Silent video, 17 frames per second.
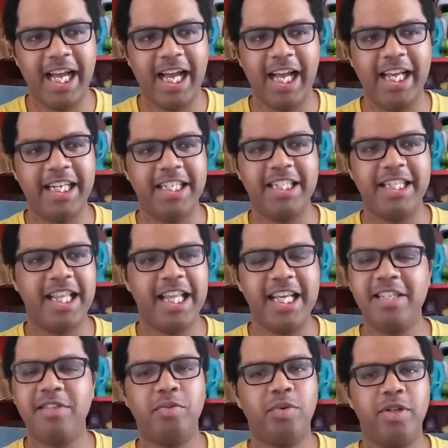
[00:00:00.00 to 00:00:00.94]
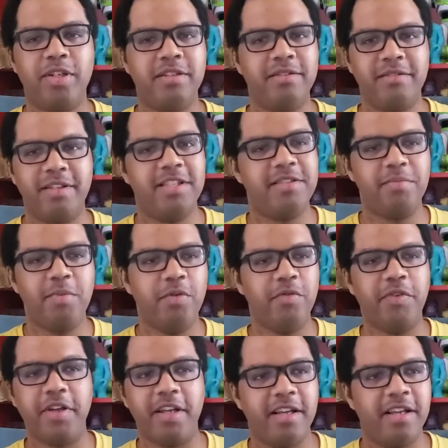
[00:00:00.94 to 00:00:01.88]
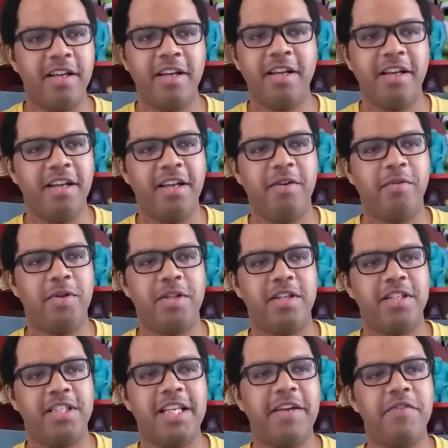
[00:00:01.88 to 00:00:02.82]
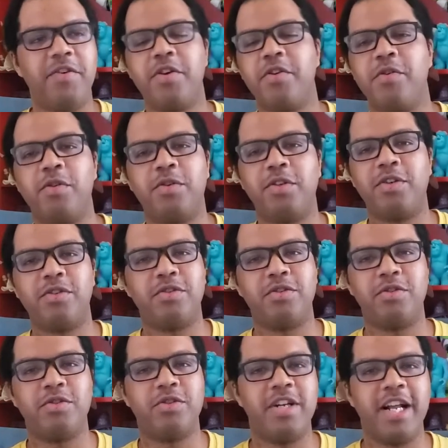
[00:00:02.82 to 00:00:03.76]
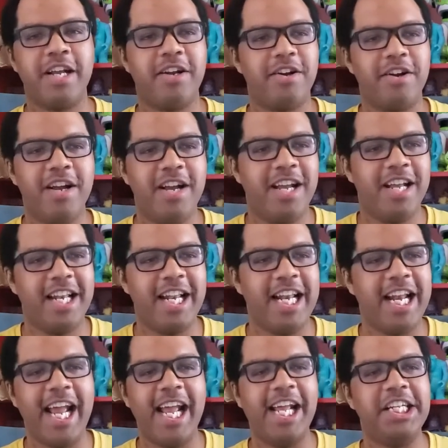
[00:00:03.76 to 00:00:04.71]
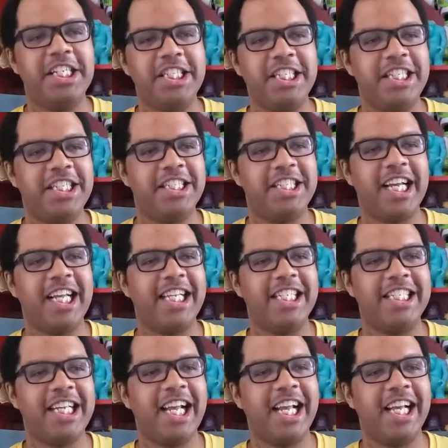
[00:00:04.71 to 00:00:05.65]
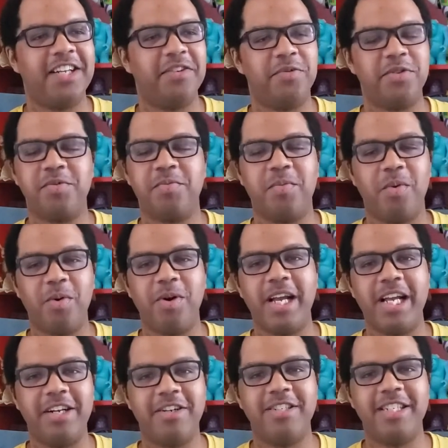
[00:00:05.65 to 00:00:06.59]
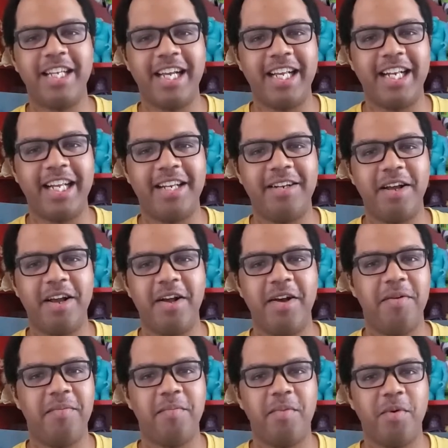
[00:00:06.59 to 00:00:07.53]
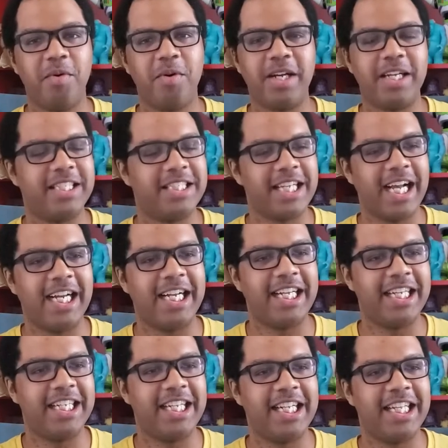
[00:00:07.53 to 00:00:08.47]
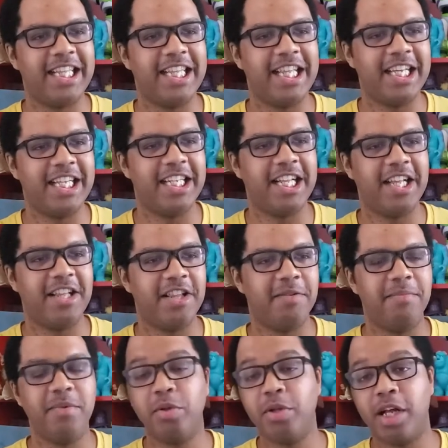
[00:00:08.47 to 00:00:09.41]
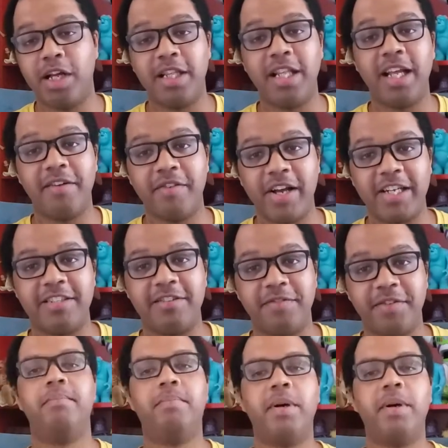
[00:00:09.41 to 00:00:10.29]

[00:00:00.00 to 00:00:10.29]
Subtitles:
And this one, this movie, with a 7-year-old Arnold Schwarzenegger and an aging Jackie Chan, was more entertaining, more exciting than the Mulan live action.